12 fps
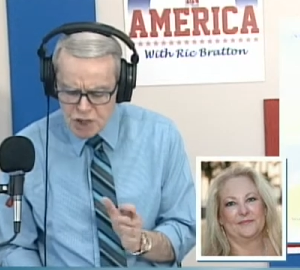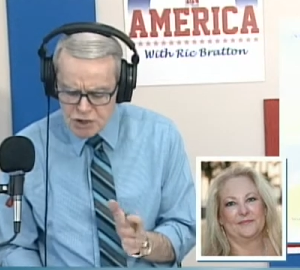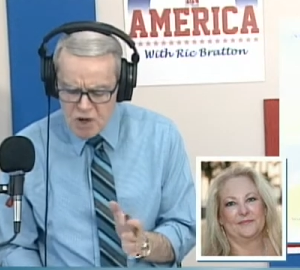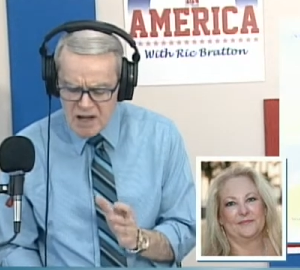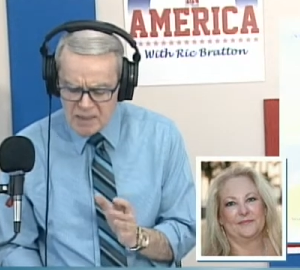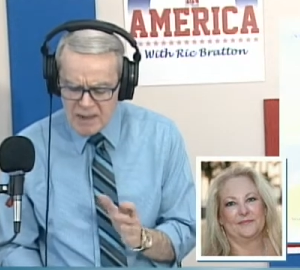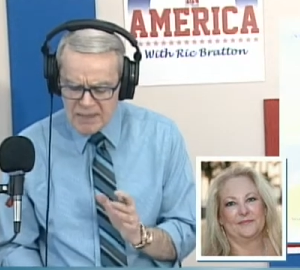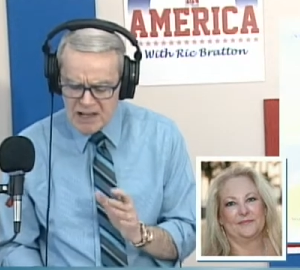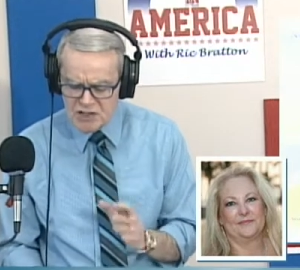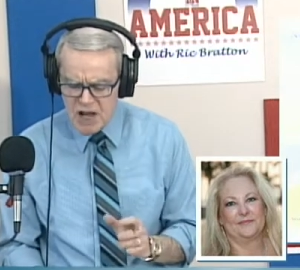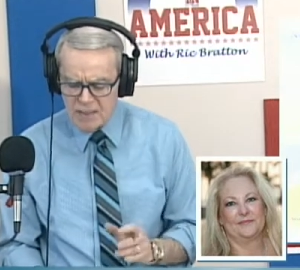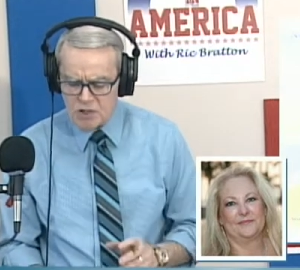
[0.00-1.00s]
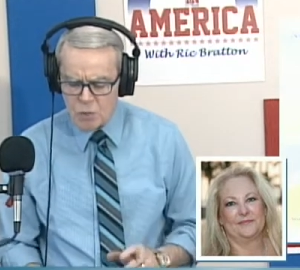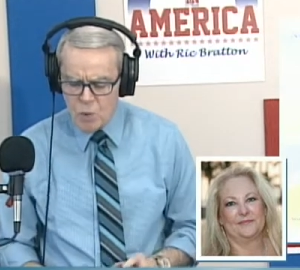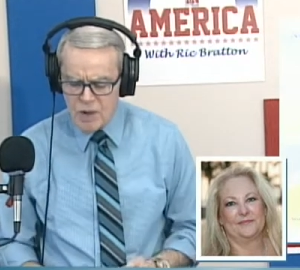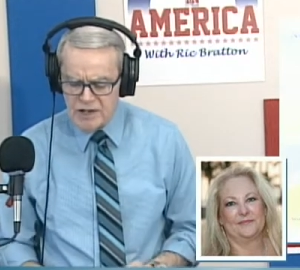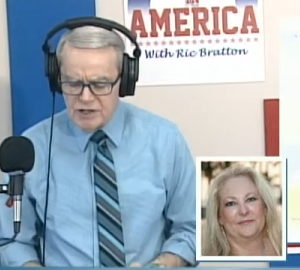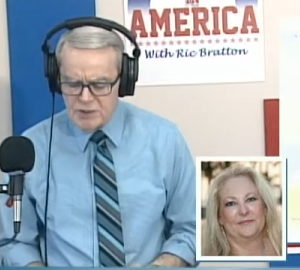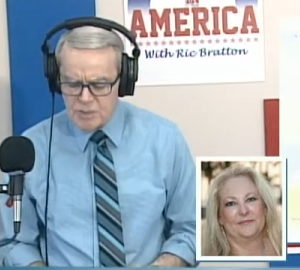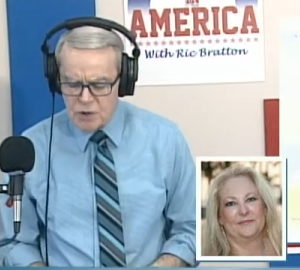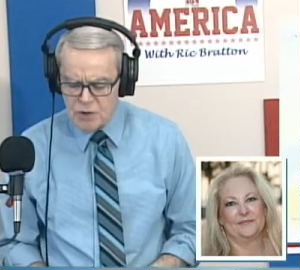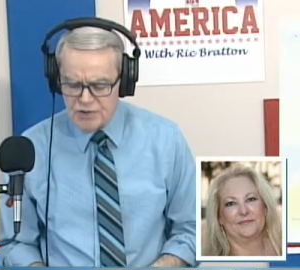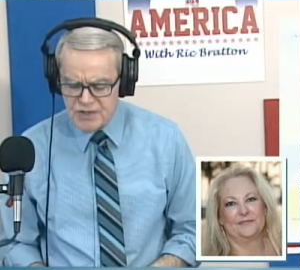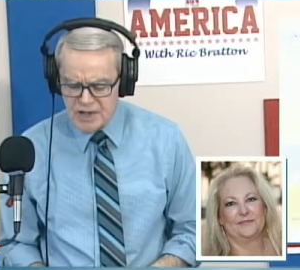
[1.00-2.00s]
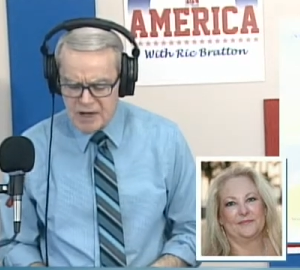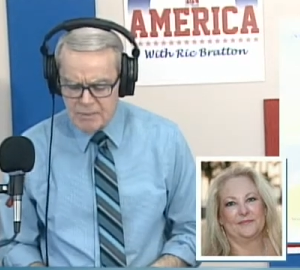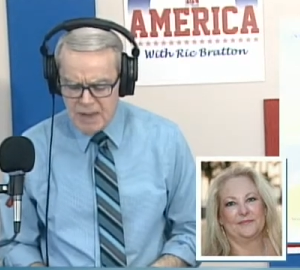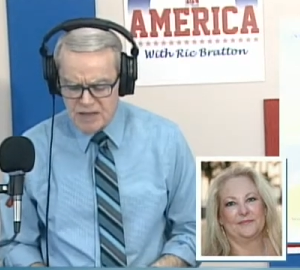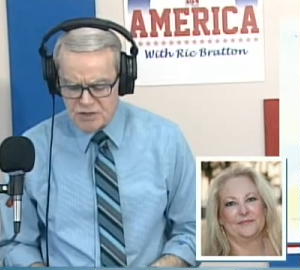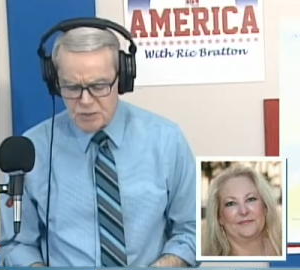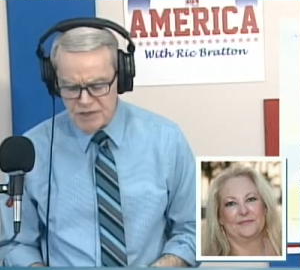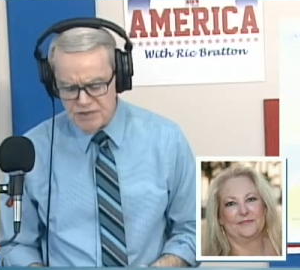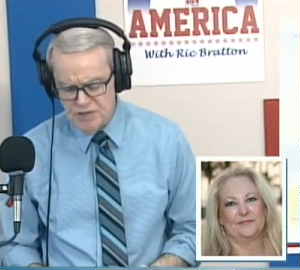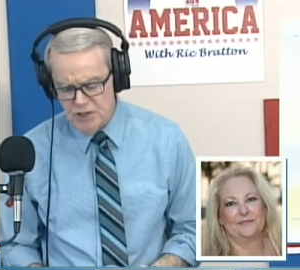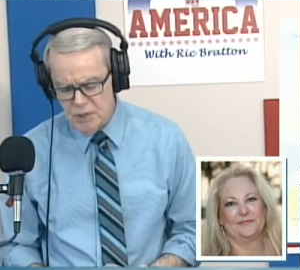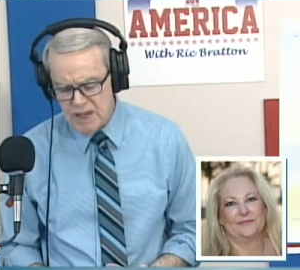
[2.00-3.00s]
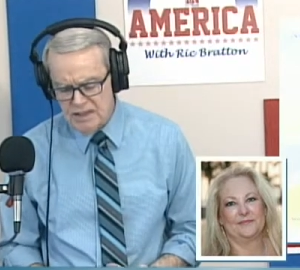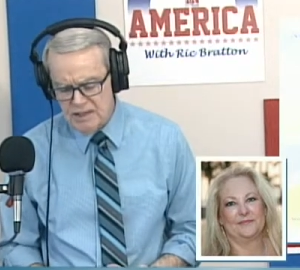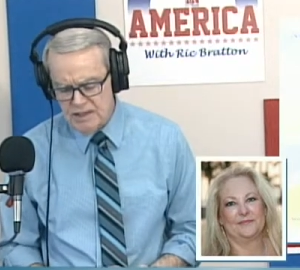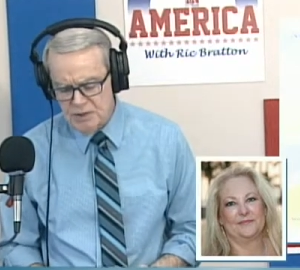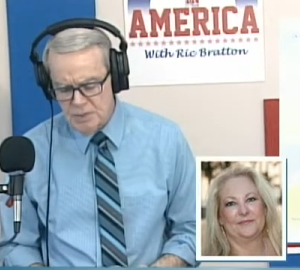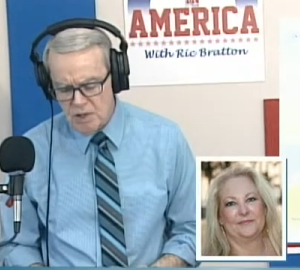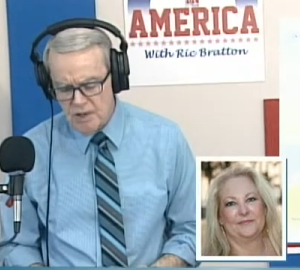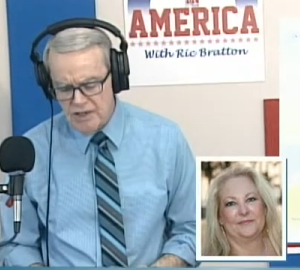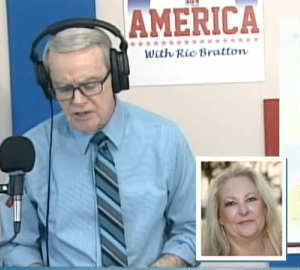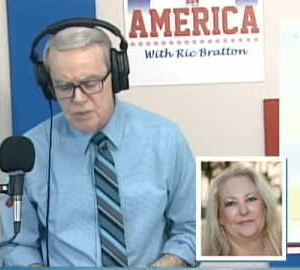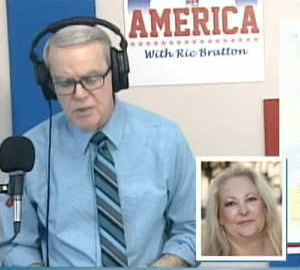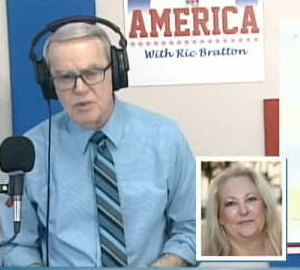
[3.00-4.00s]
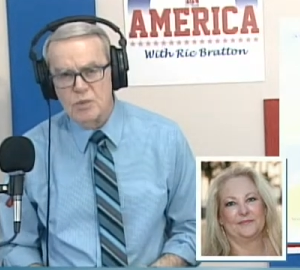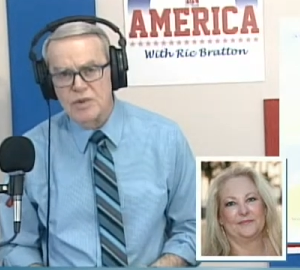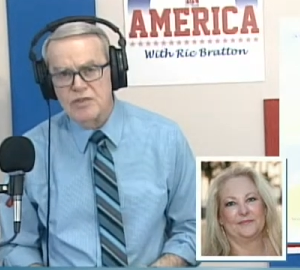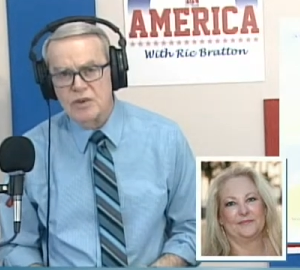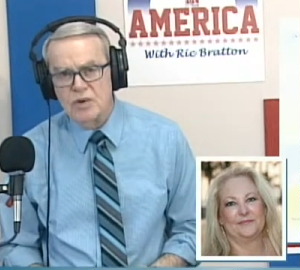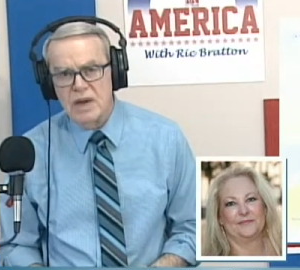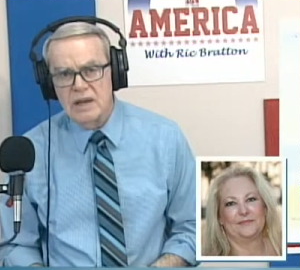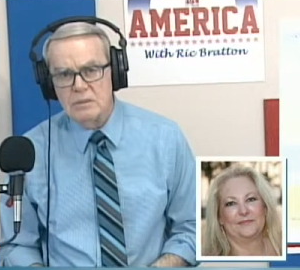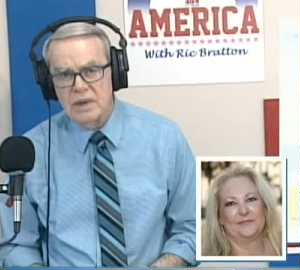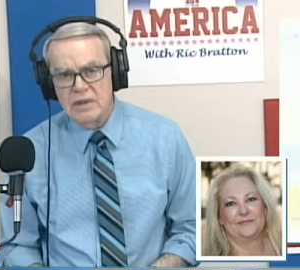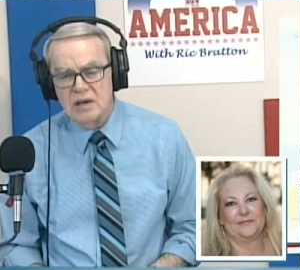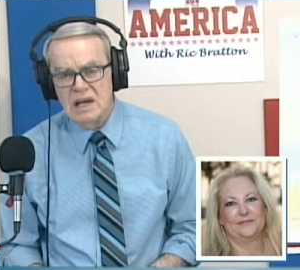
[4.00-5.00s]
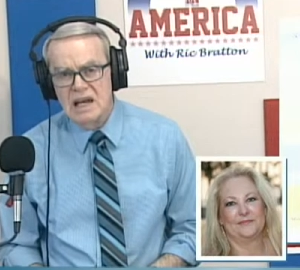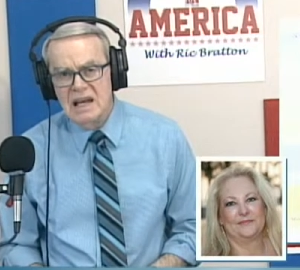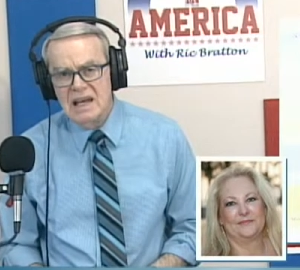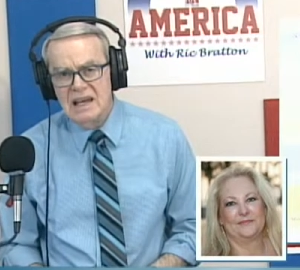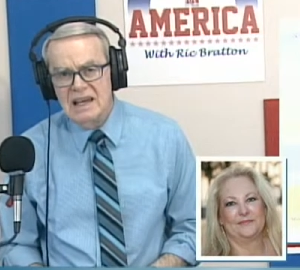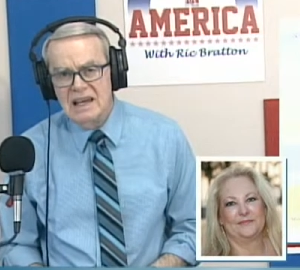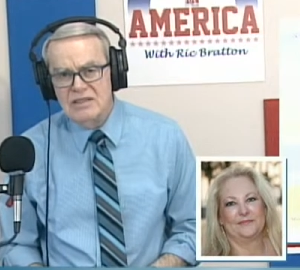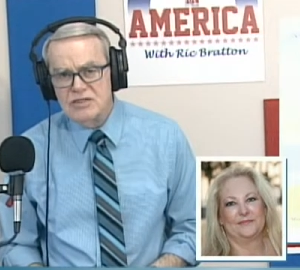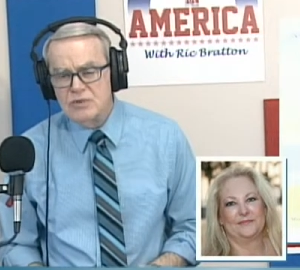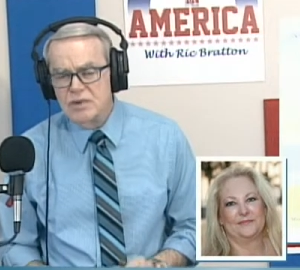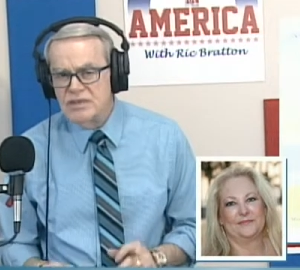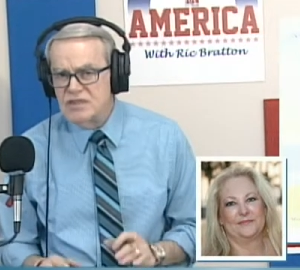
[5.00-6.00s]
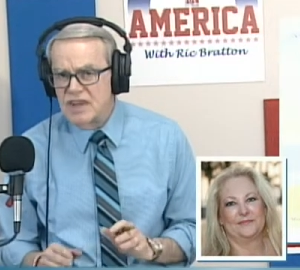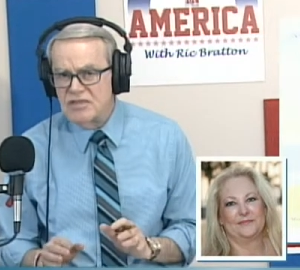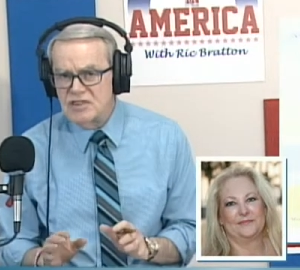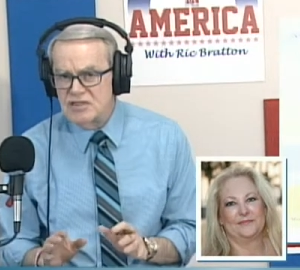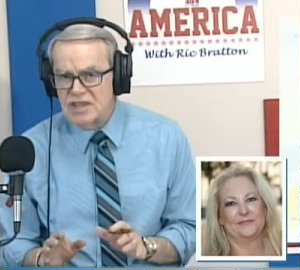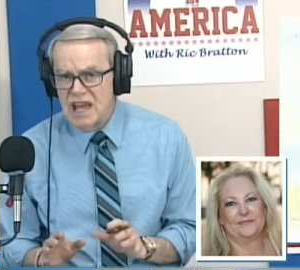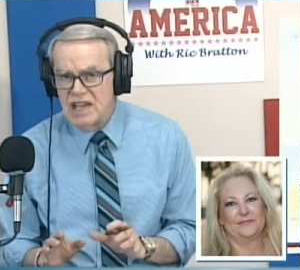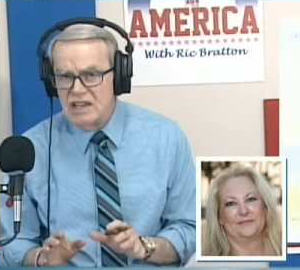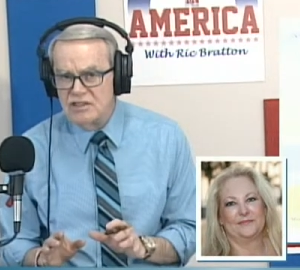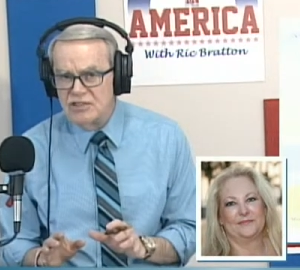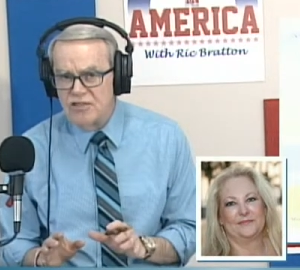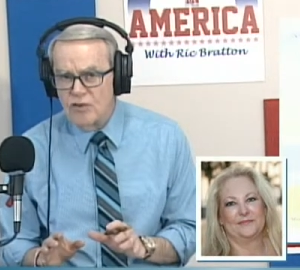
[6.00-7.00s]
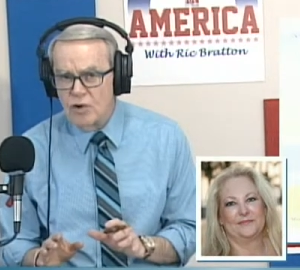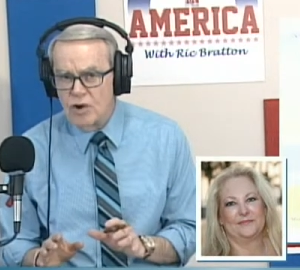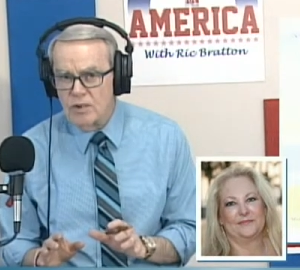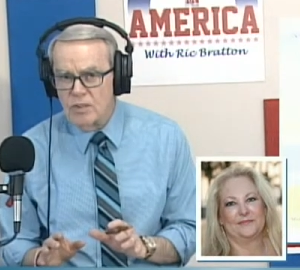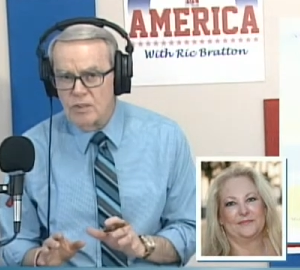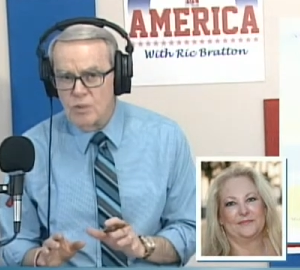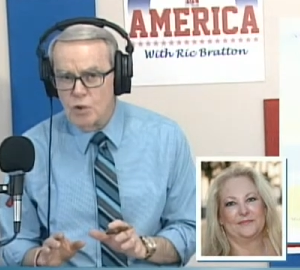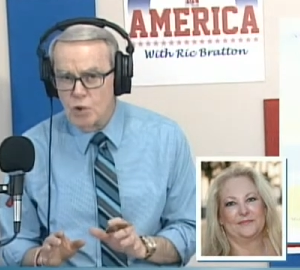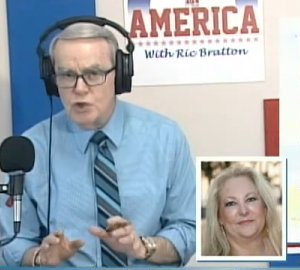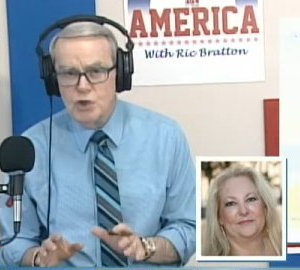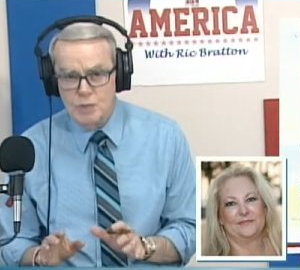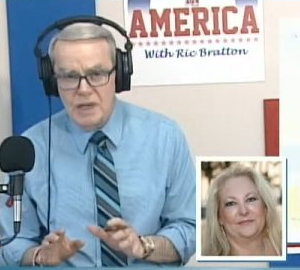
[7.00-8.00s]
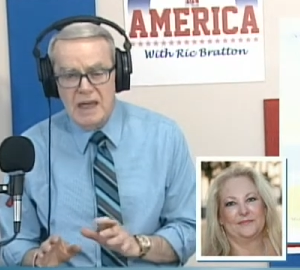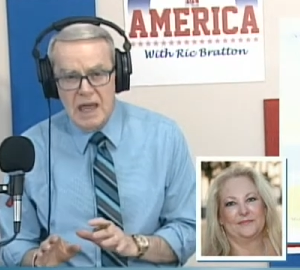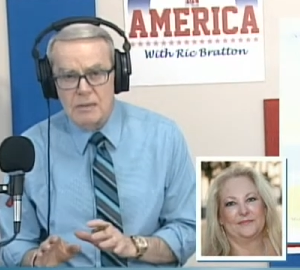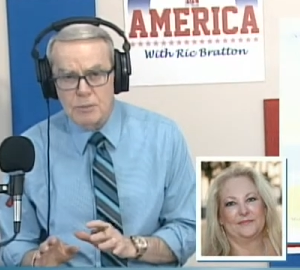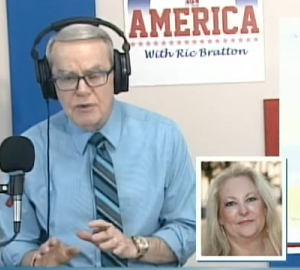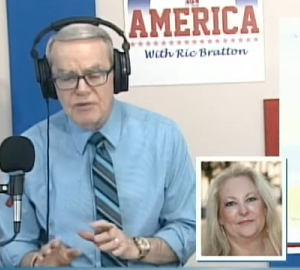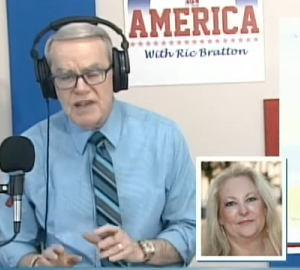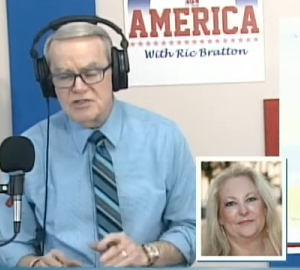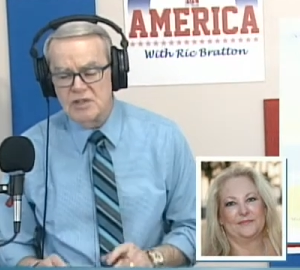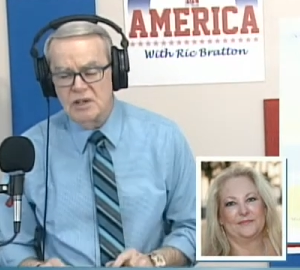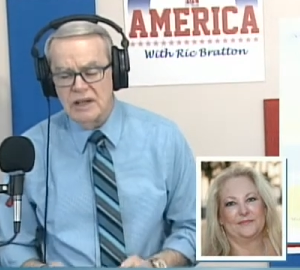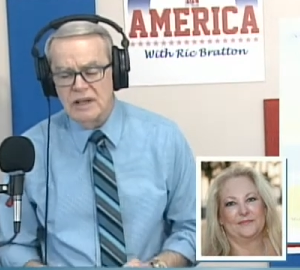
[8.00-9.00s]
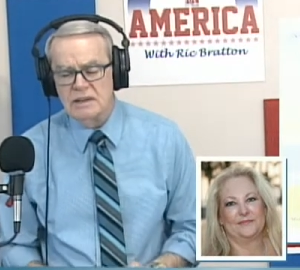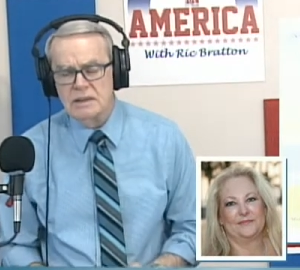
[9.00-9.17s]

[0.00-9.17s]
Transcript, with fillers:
Speaker 1: Talk about that. Chapter one is Birds in a Mattress, and you had an experience with your grandmother, and this sort of set the stage for who you became professionally.